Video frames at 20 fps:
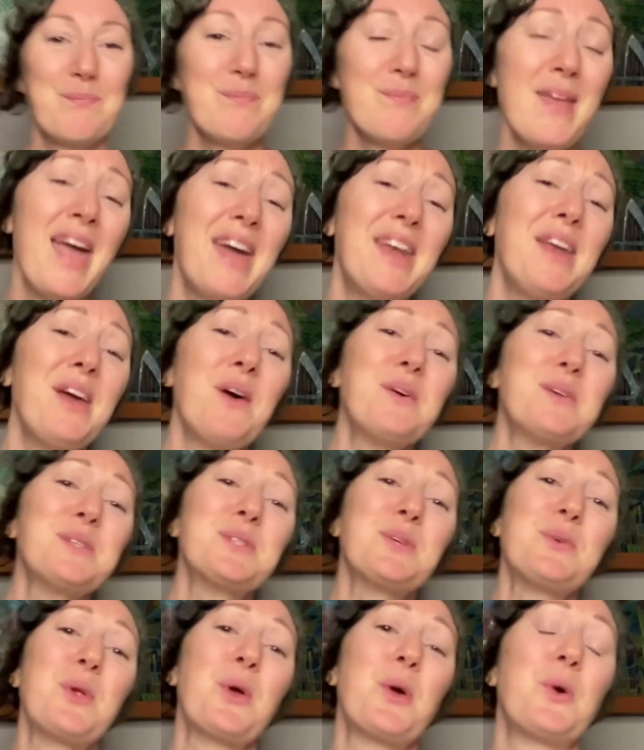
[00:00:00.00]
And I
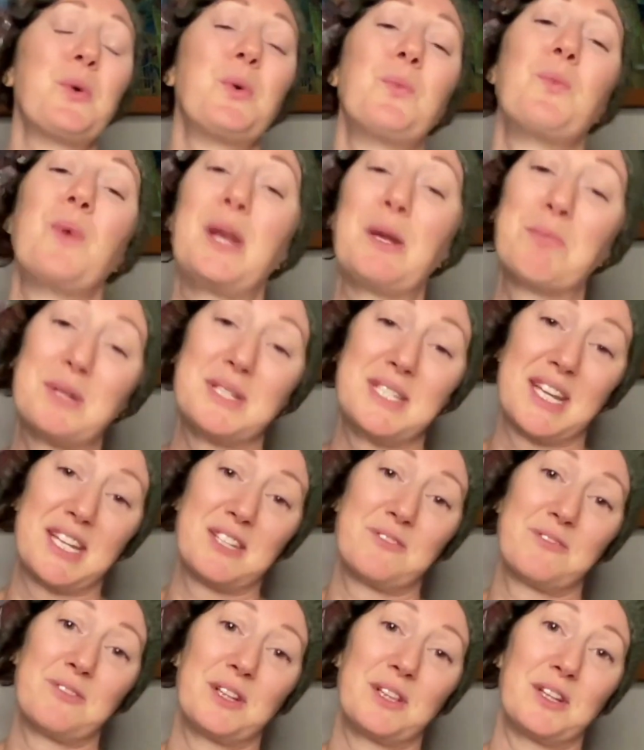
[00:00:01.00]
also know when a
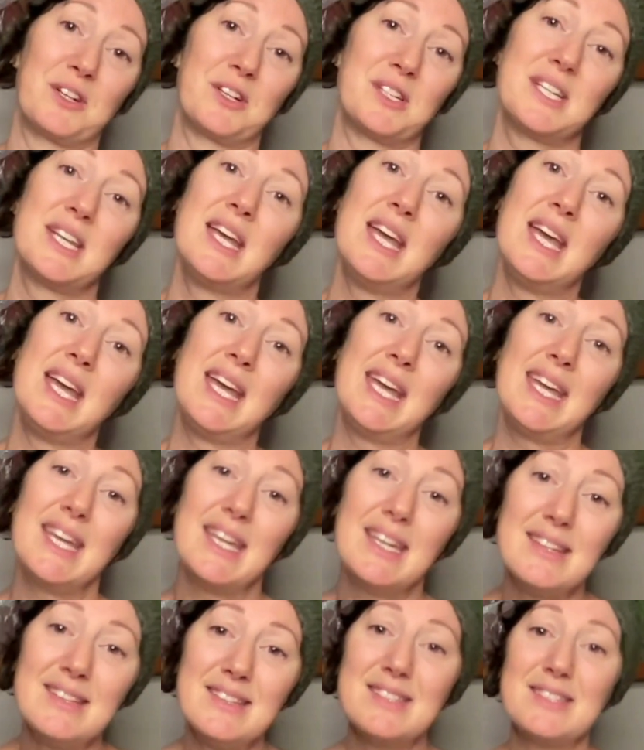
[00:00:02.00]
protective alert
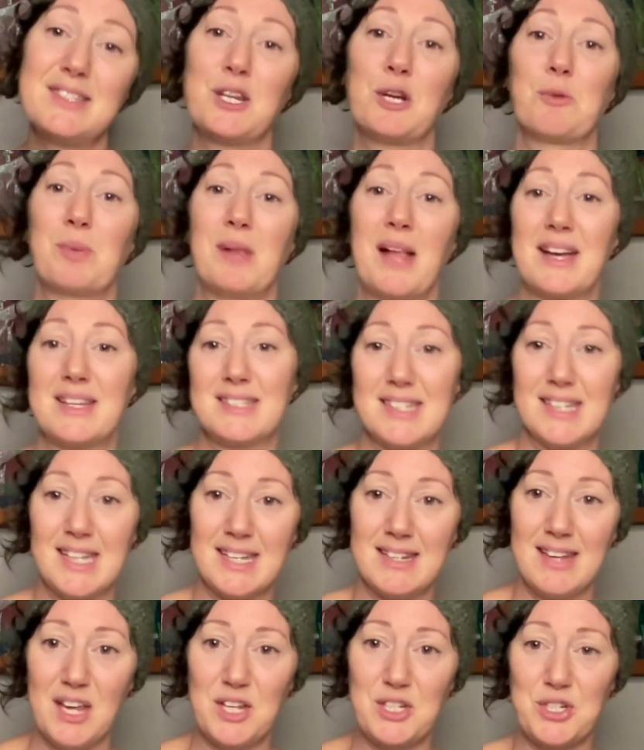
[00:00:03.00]
is neuroplastic
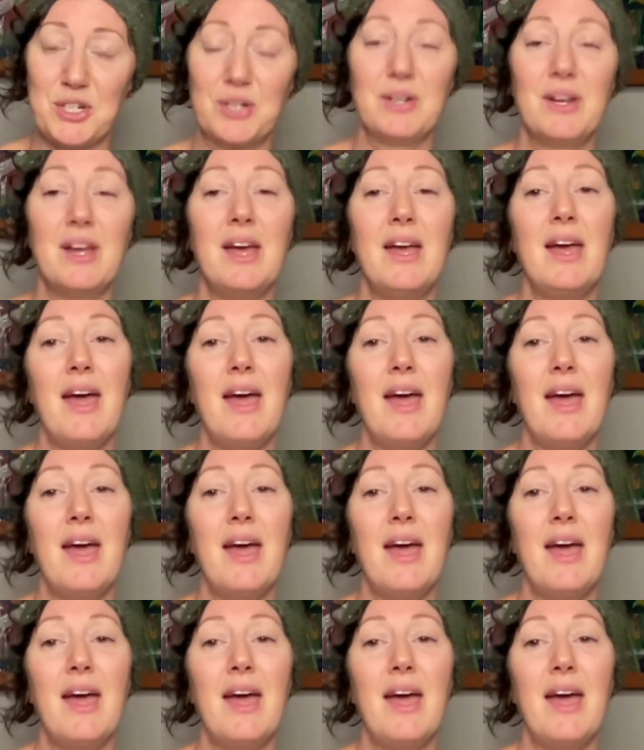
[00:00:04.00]
in nature,